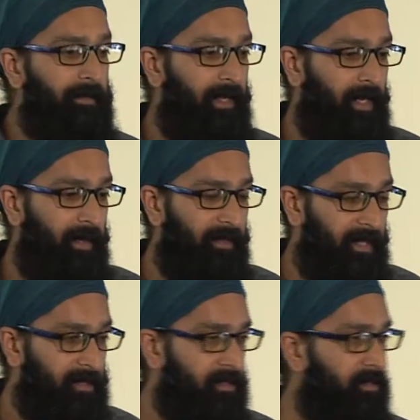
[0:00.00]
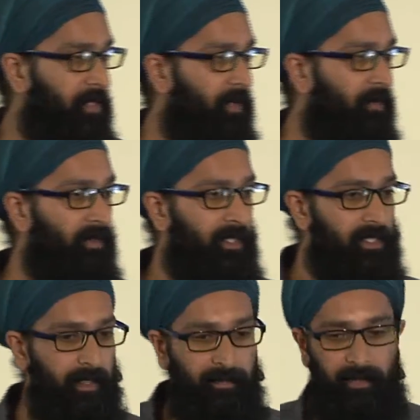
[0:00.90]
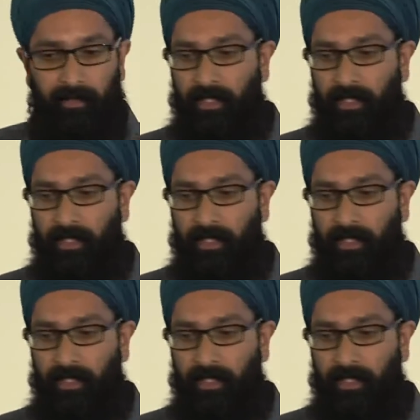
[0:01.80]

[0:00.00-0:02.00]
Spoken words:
That's a really simple,